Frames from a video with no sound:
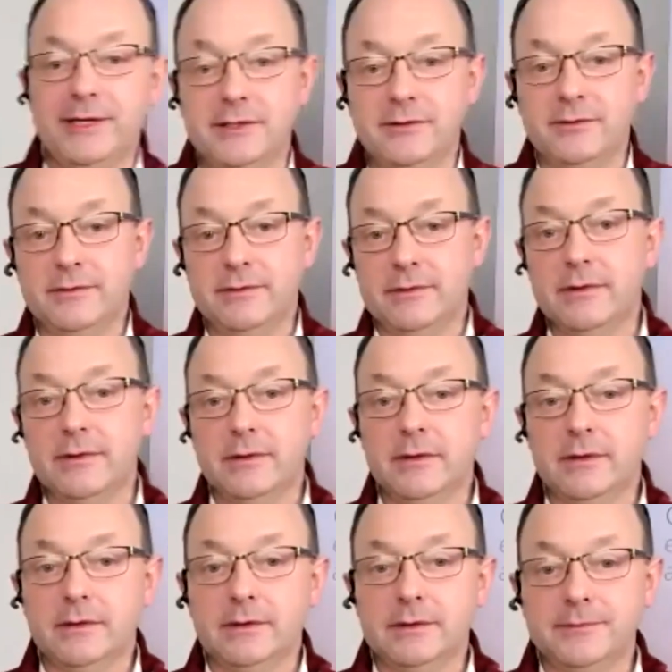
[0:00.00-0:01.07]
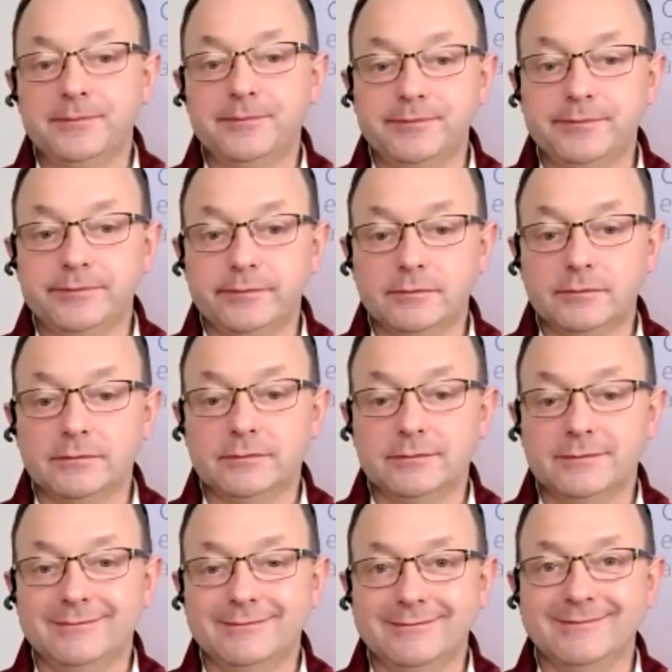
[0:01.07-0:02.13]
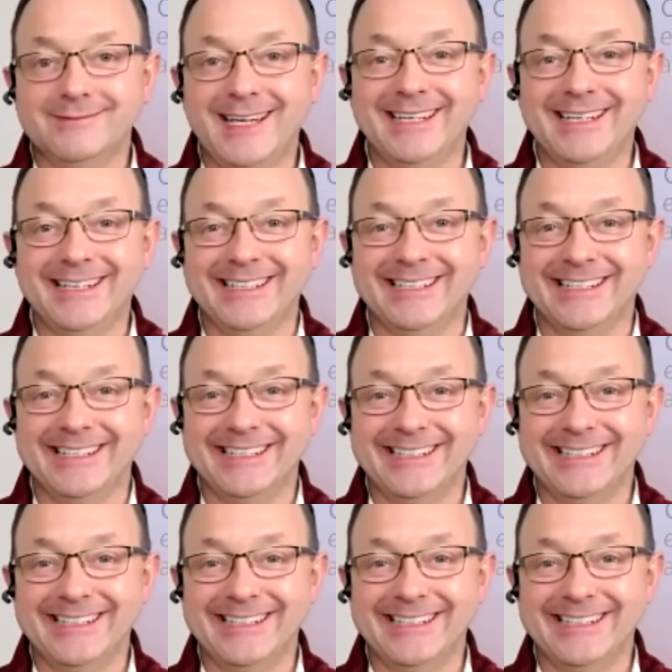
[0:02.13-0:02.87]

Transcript: it. Condemn. I don't like to use the word condemn. I like to use the